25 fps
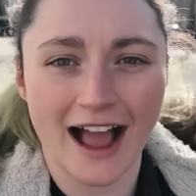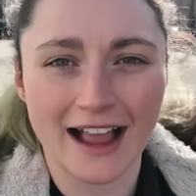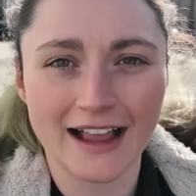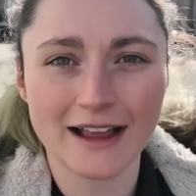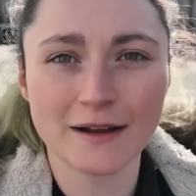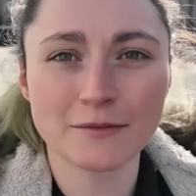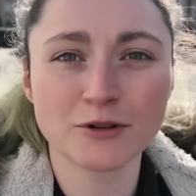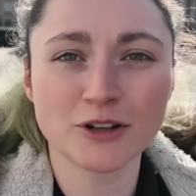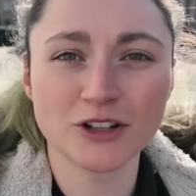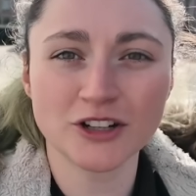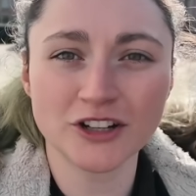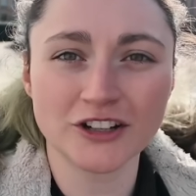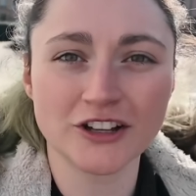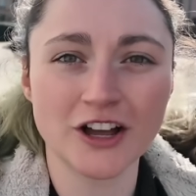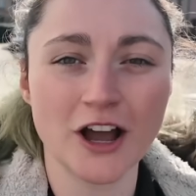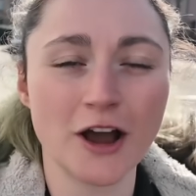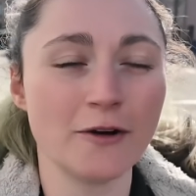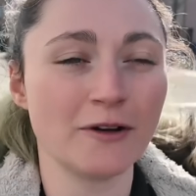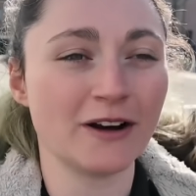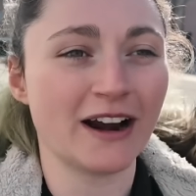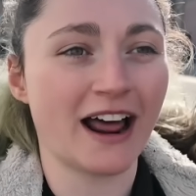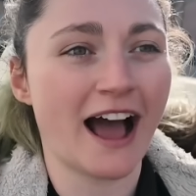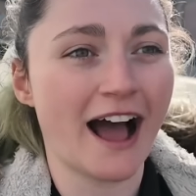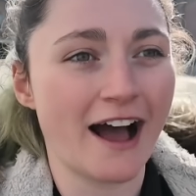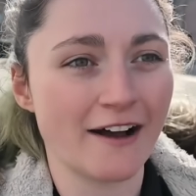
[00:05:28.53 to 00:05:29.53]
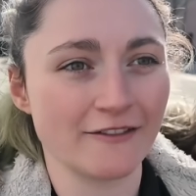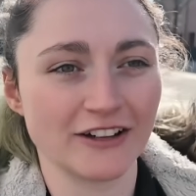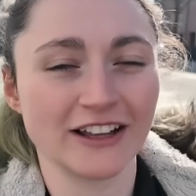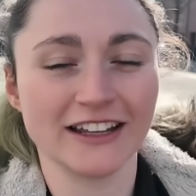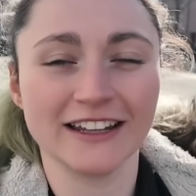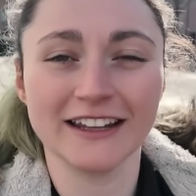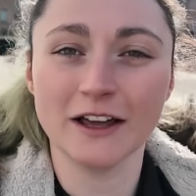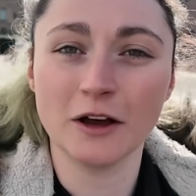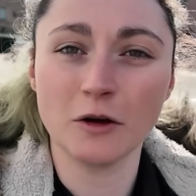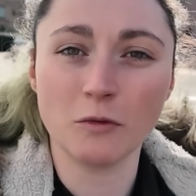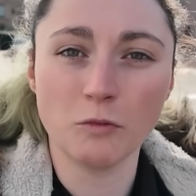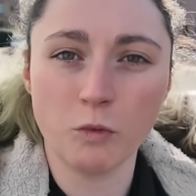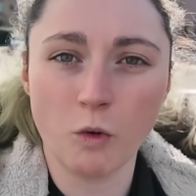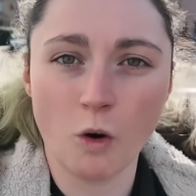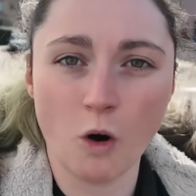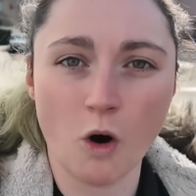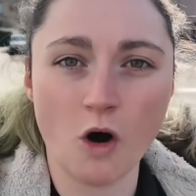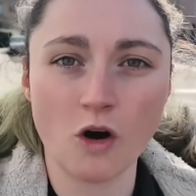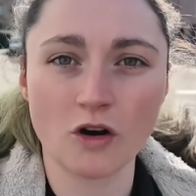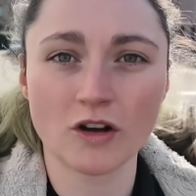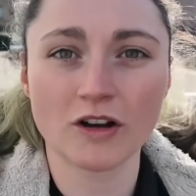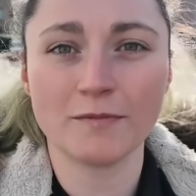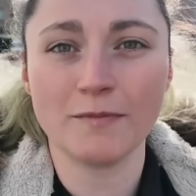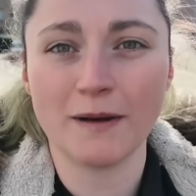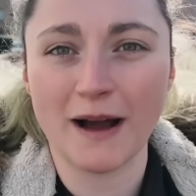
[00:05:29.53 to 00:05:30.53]
I am going to go and have a little
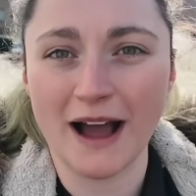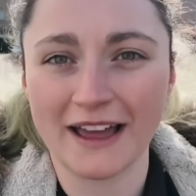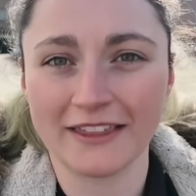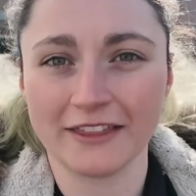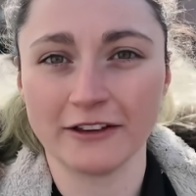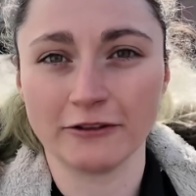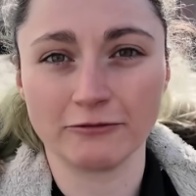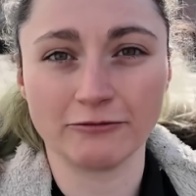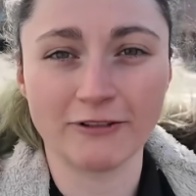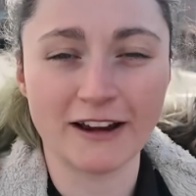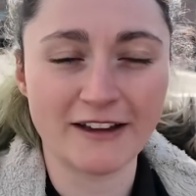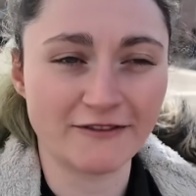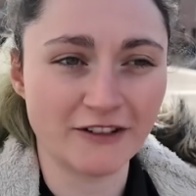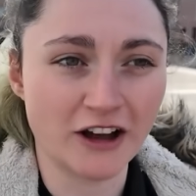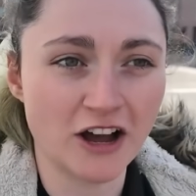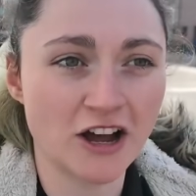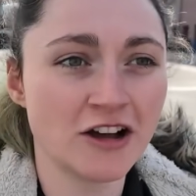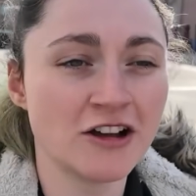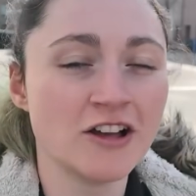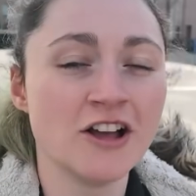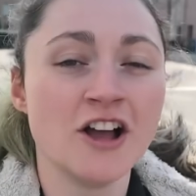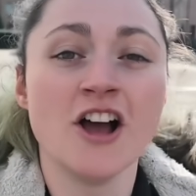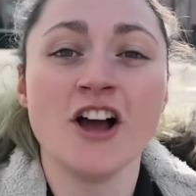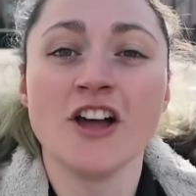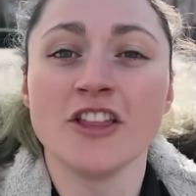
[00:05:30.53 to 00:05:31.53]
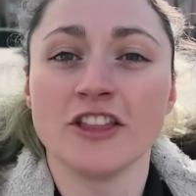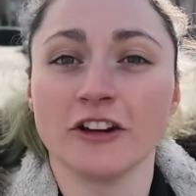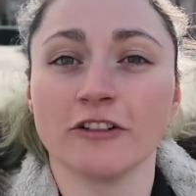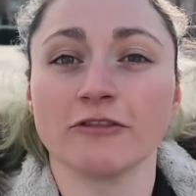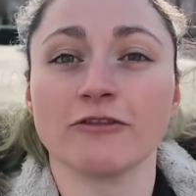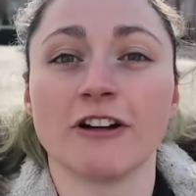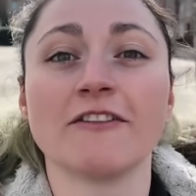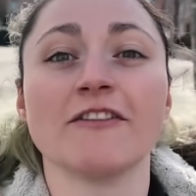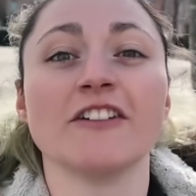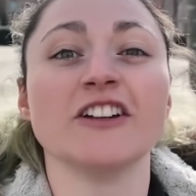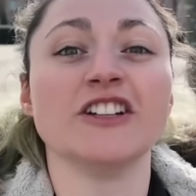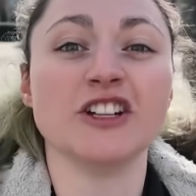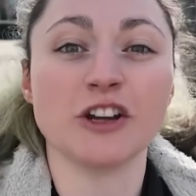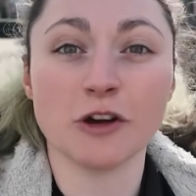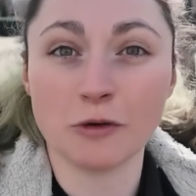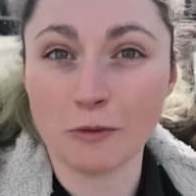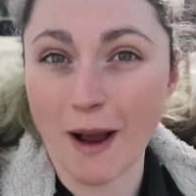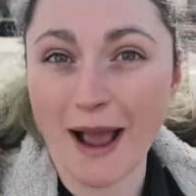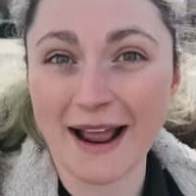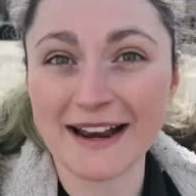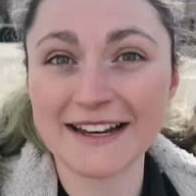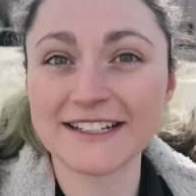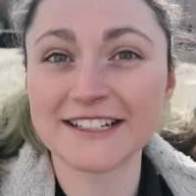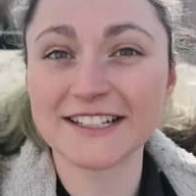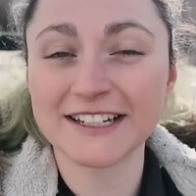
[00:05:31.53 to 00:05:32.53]
walk by the River
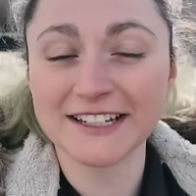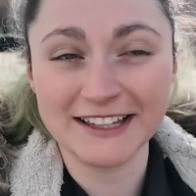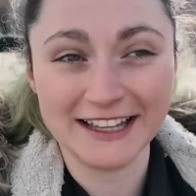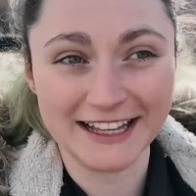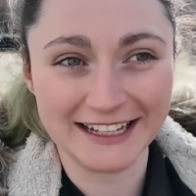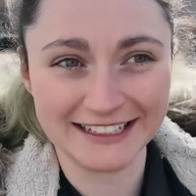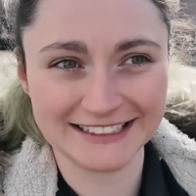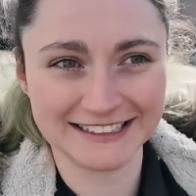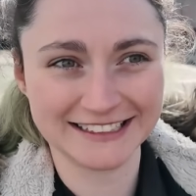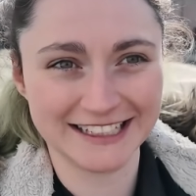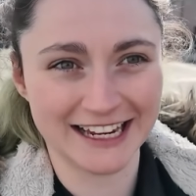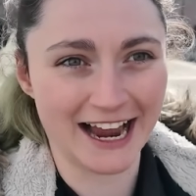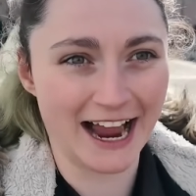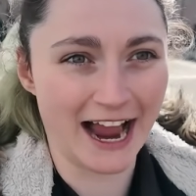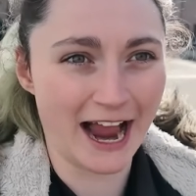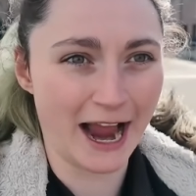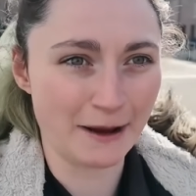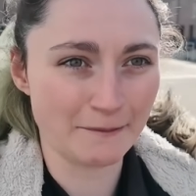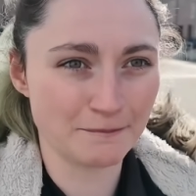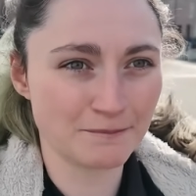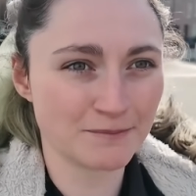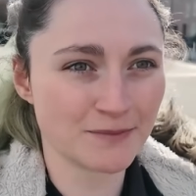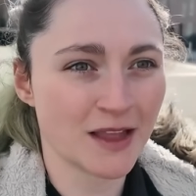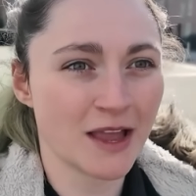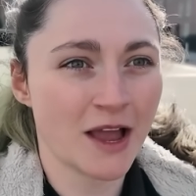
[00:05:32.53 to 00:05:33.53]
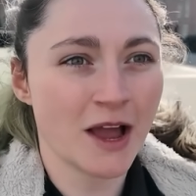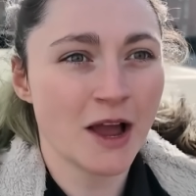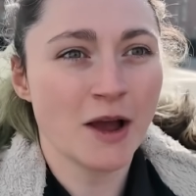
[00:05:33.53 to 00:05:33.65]
Derwent this time,